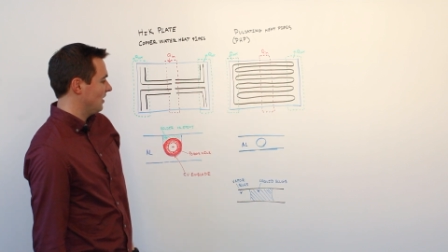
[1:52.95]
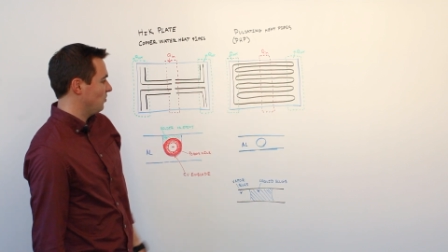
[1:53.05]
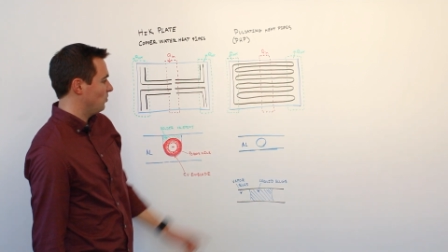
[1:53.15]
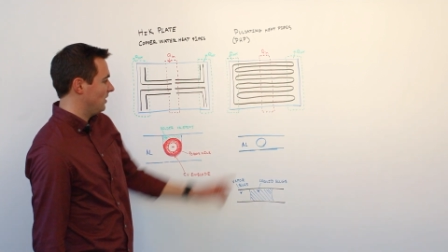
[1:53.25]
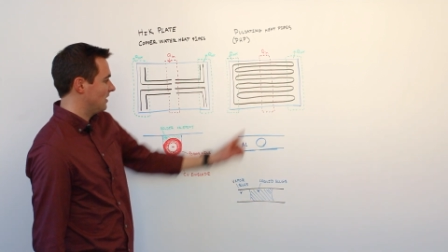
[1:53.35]

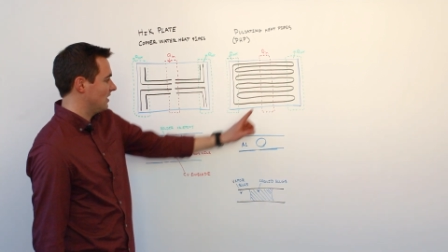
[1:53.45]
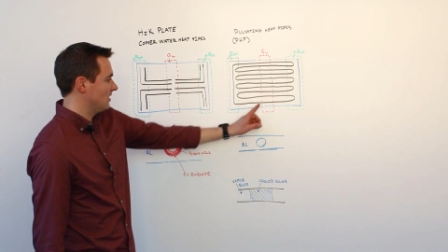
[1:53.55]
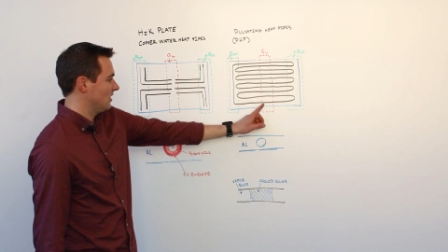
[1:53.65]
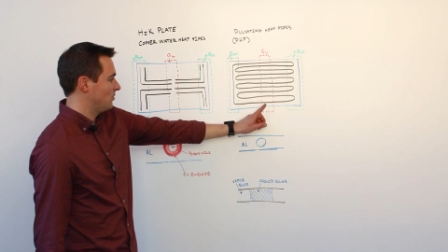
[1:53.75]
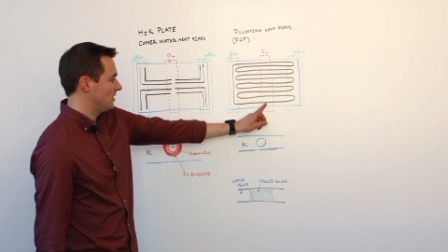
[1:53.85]
When
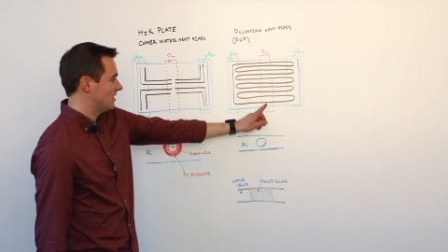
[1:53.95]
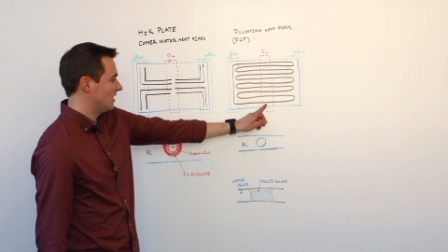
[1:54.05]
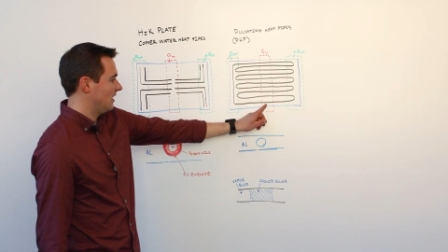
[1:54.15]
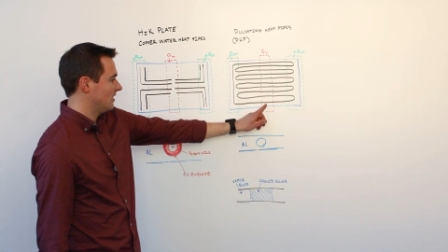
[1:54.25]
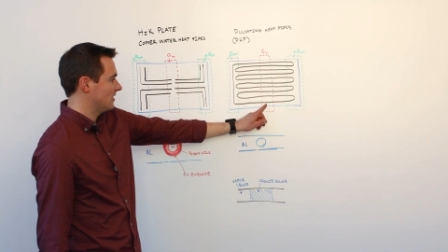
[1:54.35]
liquid
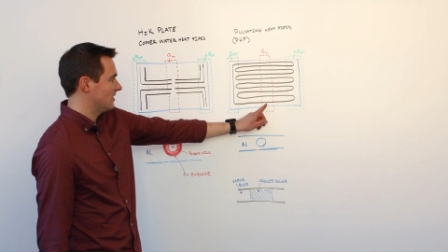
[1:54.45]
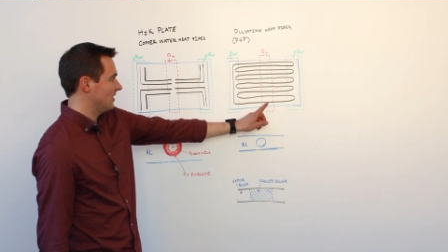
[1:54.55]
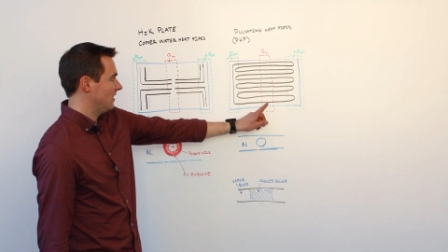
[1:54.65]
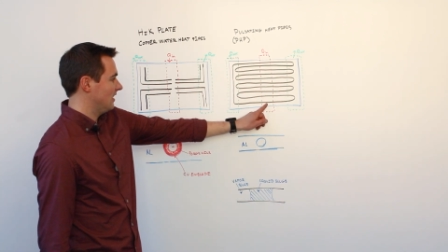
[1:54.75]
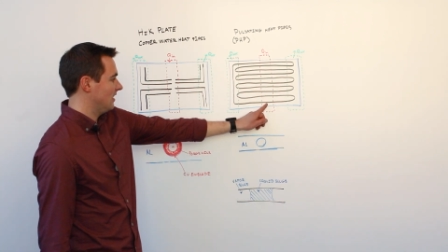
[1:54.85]
slugs
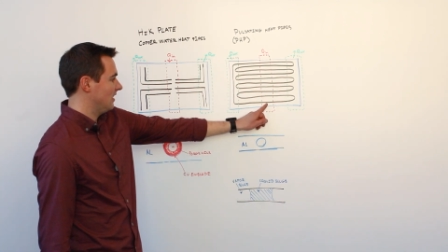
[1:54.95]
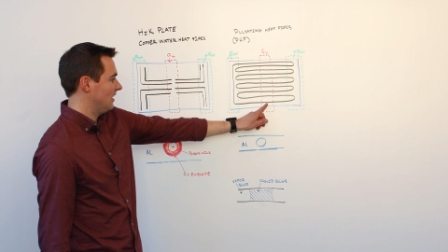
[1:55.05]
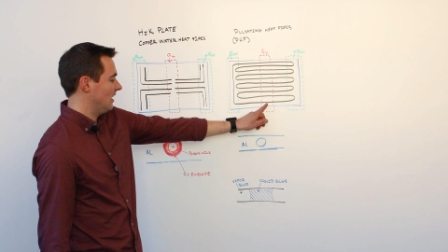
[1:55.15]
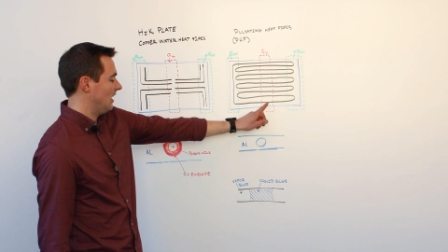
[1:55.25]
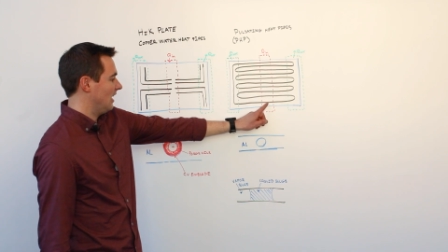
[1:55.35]
uh,
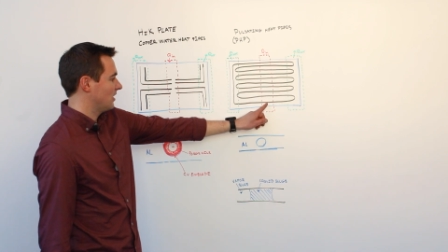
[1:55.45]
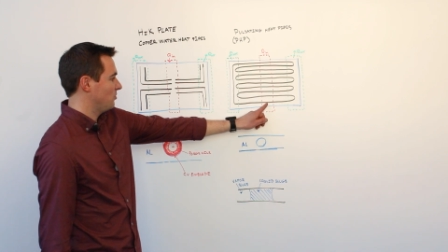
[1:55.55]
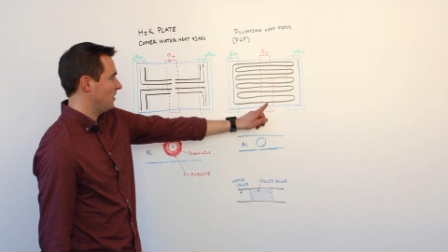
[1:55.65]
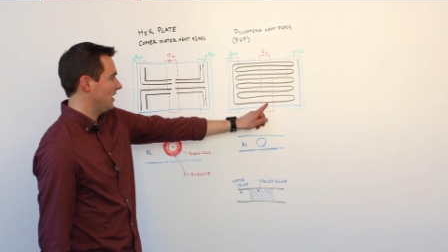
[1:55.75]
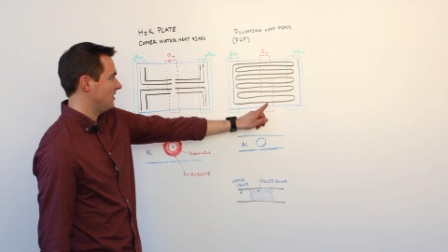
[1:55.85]

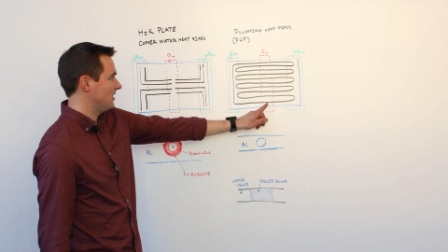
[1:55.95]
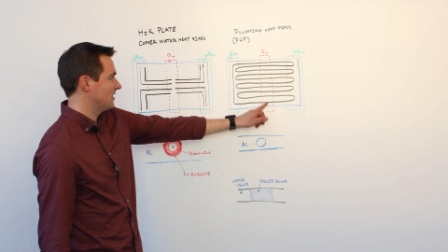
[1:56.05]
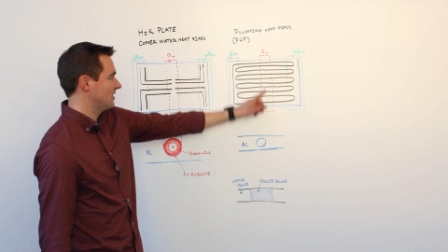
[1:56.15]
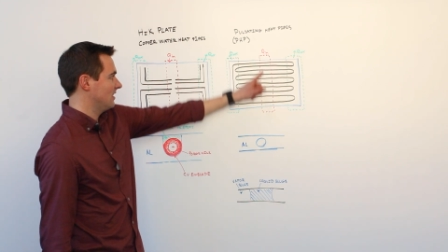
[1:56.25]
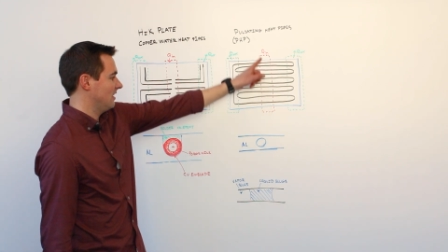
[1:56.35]
occupy
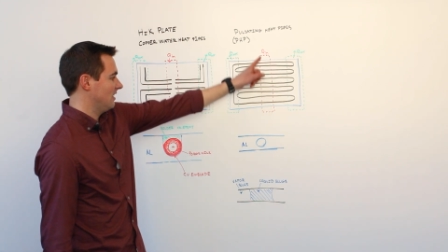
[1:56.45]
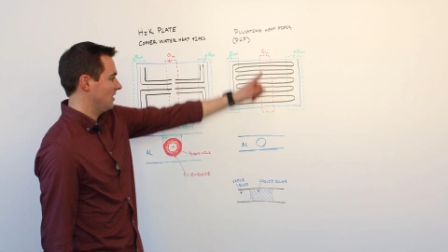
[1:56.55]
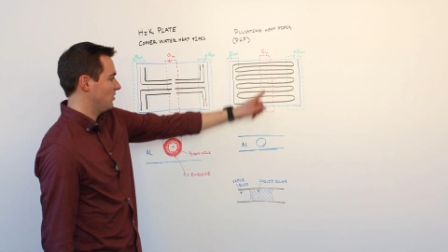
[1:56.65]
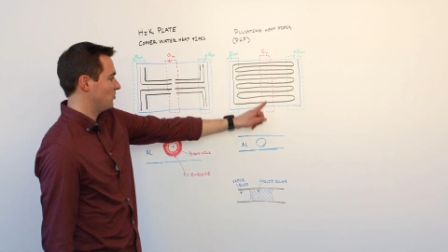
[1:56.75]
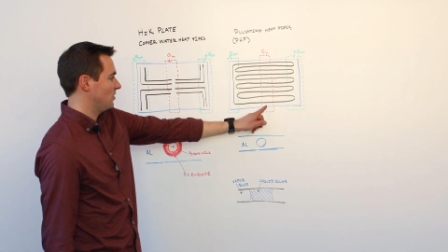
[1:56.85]
this
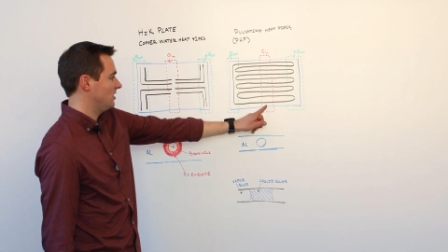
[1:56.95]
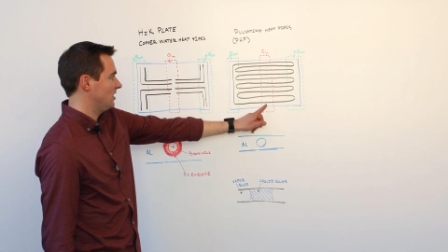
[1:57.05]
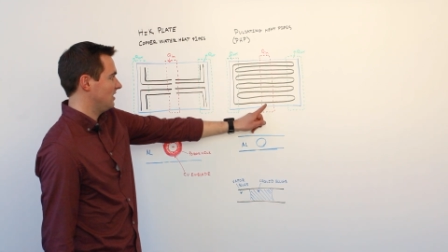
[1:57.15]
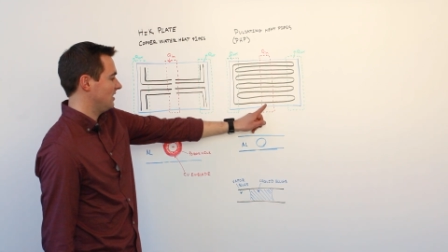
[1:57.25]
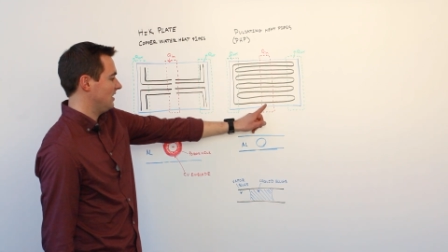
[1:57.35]

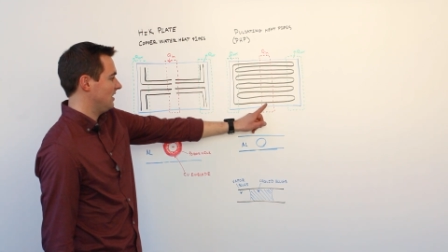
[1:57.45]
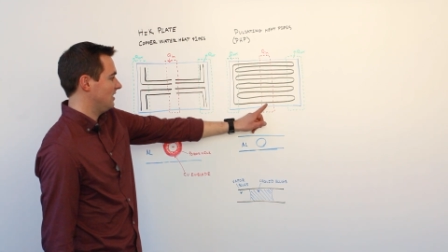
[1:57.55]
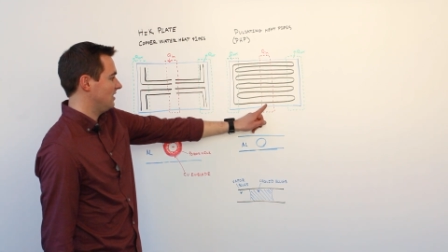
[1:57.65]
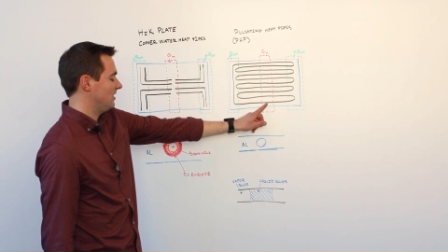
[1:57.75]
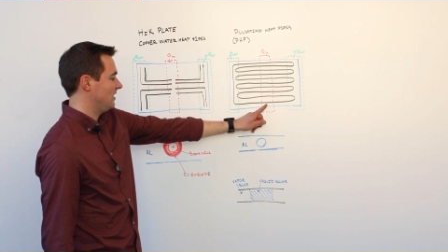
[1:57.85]
region
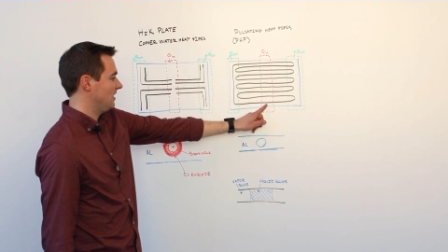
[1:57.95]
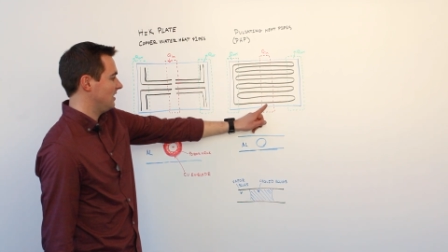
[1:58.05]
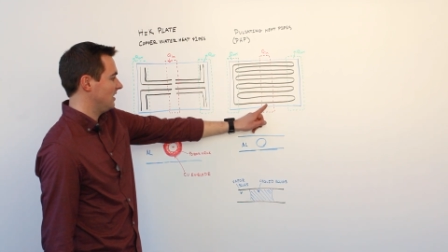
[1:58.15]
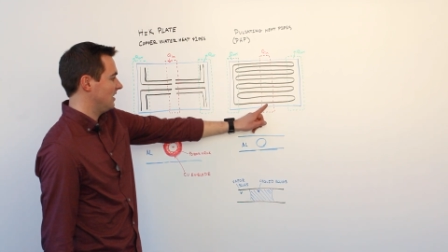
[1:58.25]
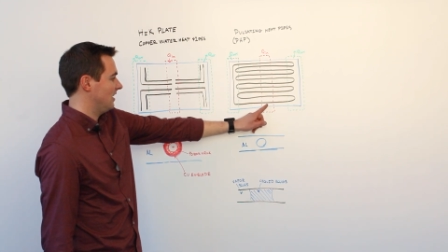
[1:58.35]
in the
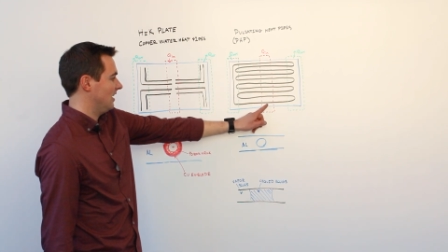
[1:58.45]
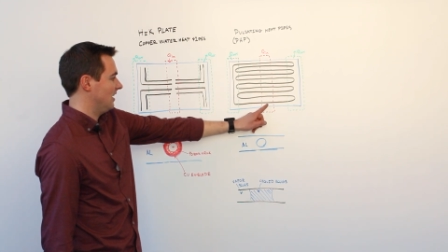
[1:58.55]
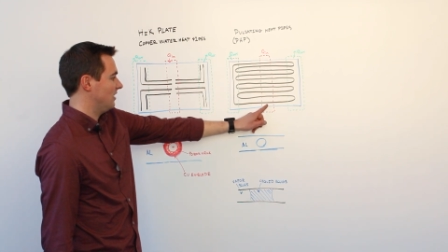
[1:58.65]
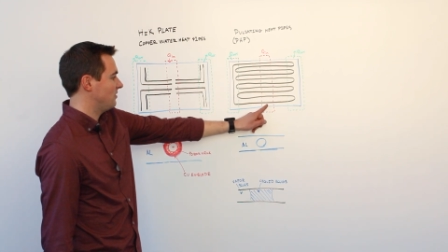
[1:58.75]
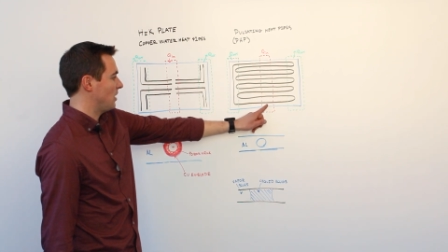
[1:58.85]
uh,
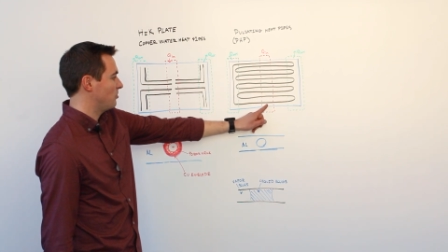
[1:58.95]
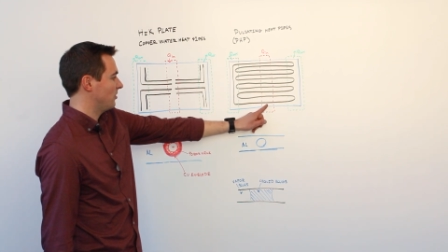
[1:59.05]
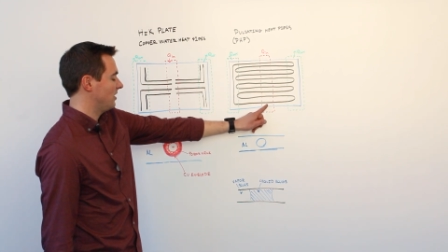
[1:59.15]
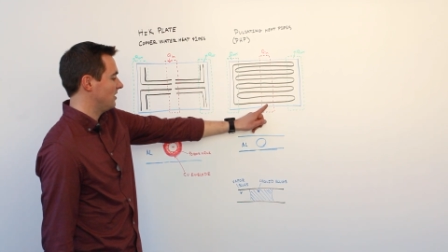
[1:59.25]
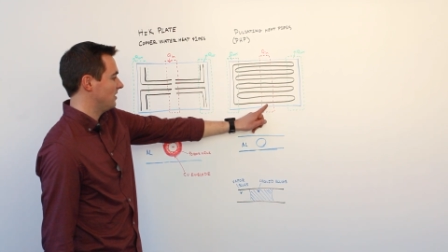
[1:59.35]

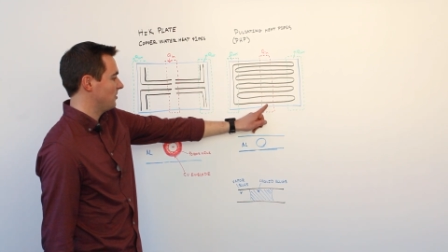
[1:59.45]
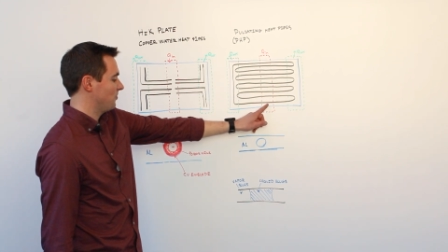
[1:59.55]
evaporator,